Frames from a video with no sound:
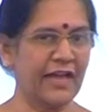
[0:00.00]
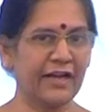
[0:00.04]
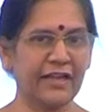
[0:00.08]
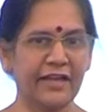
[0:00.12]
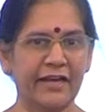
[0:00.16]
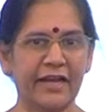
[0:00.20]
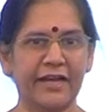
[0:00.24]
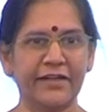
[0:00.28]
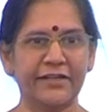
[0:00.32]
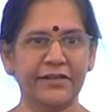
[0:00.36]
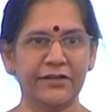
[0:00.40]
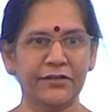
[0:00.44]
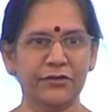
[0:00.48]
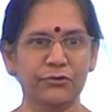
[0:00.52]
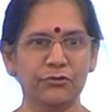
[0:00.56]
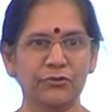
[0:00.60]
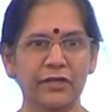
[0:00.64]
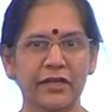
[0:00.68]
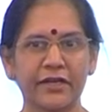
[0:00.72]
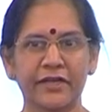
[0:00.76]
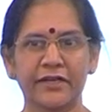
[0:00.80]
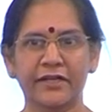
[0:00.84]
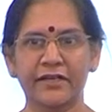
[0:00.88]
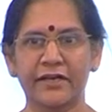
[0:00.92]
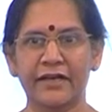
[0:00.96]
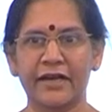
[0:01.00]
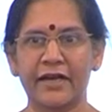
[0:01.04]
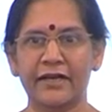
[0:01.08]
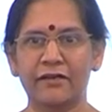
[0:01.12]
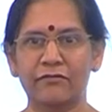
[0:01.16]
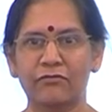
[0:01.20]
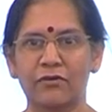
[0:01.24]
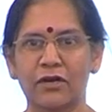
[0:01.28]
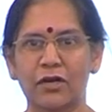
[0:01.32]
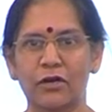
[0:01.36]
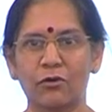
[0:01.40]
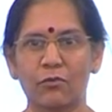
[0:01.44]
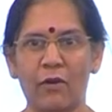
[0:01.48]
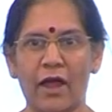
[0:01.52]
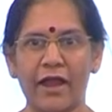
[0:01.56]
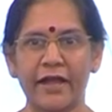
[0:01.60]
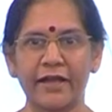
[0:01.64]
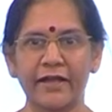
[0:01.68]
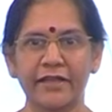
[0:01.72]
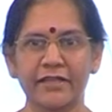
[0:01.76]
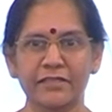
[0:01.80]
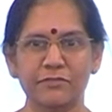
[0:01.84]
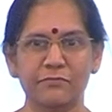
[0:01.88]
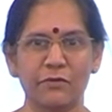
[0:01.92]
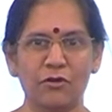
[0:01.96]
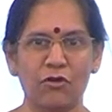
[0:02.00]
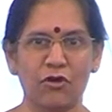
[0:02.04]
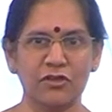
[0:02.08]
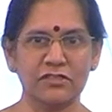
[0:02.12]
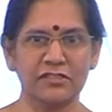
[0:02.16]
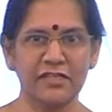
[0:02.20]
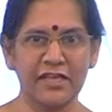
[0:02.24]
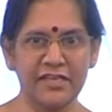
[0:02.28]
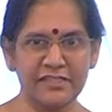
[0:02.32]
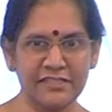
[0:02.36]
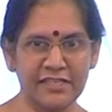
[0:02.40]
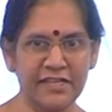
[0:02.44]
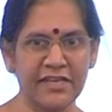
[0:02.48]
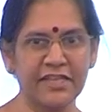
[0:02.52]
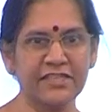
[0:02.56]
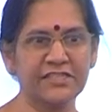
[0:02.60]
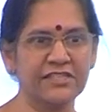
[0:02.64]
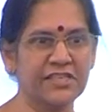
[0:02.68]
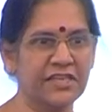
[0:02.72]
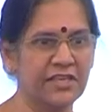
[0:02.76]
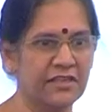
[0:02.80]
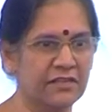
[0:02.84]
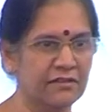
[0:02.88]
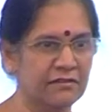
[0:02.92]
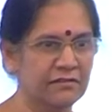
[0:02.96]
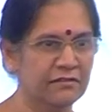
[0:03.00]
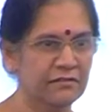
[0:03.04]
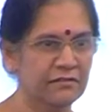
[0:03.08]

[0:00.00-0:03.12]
are connected to the internet worldwide is because there is a Nixie.